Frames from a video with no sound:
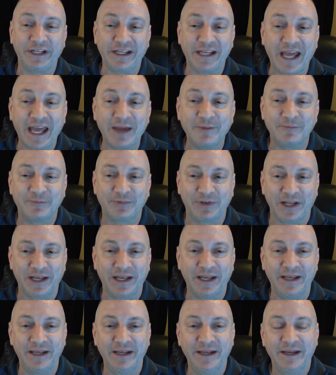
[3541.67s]

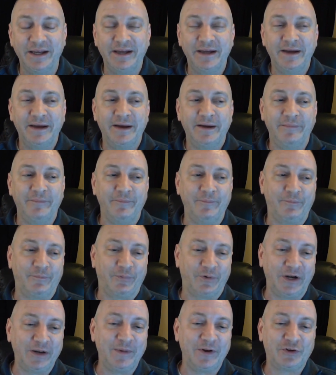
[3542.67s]
gameplay
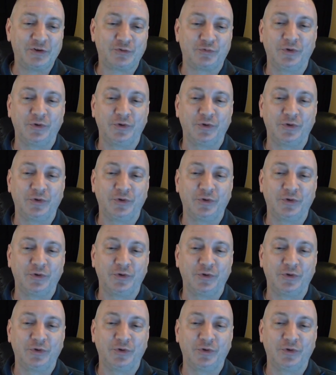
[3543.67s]
pretty much